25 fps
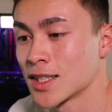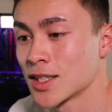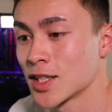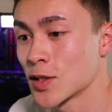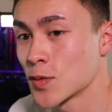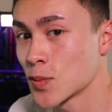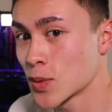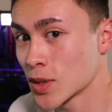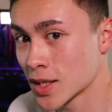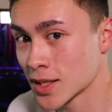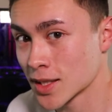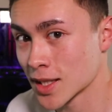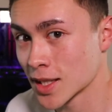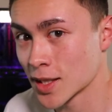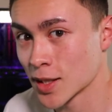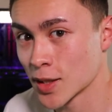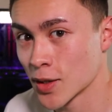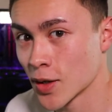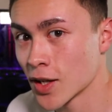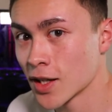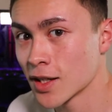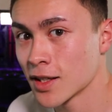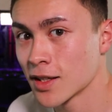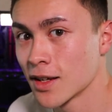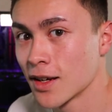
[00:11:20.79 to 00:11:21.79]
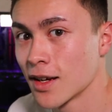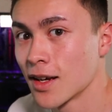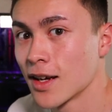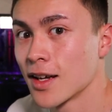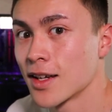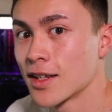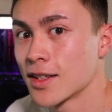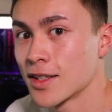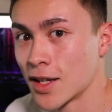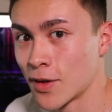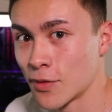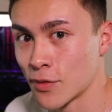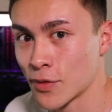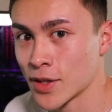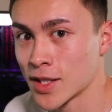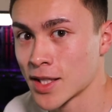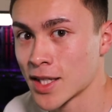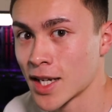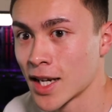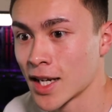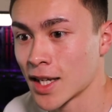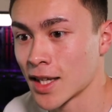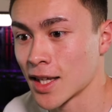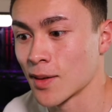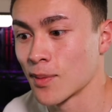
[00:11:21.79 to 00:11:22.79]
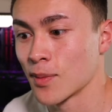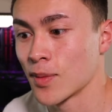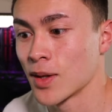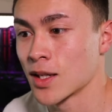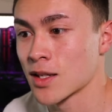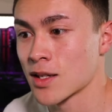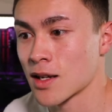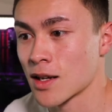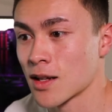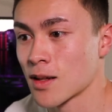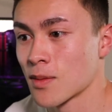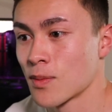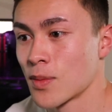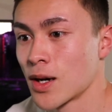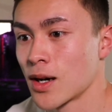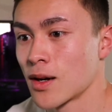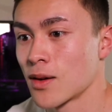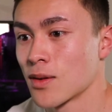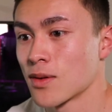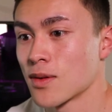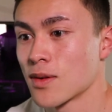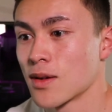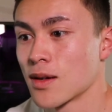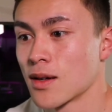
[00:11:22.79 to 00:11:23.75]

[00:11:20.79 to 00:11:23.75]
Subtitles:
just because they couldn't, definitely tag them. It's all about